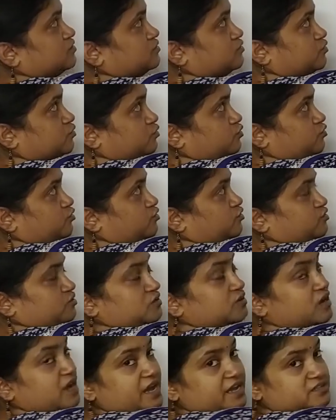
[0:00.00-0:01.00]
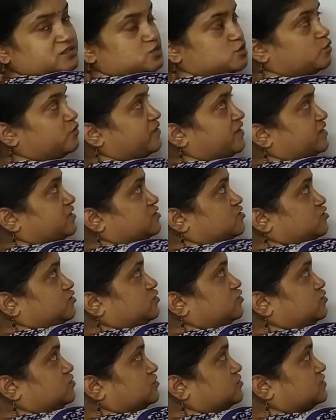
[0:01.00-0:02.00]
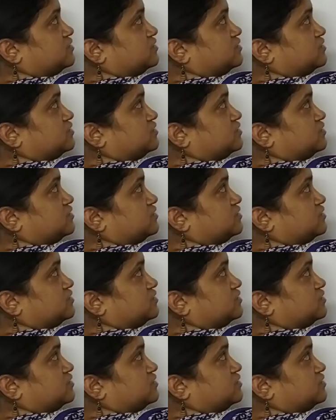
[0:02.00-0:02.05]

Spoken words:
root and square. So